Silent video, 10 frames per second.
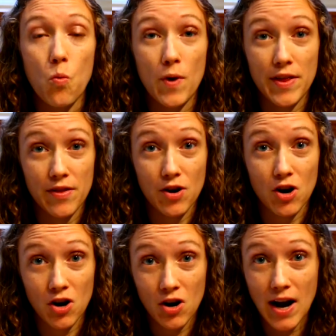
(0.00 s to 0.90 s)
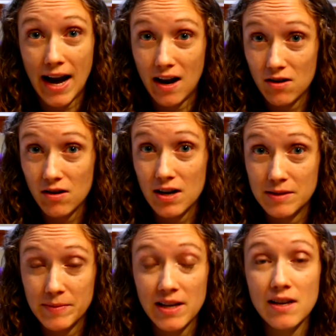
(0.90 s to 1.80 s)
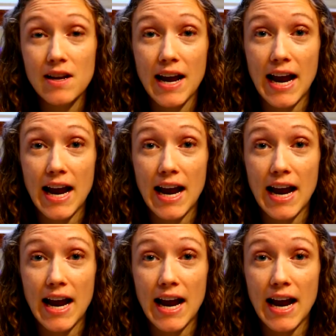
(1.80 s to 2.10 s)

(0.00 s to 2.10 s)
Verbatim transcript: with her and her husband,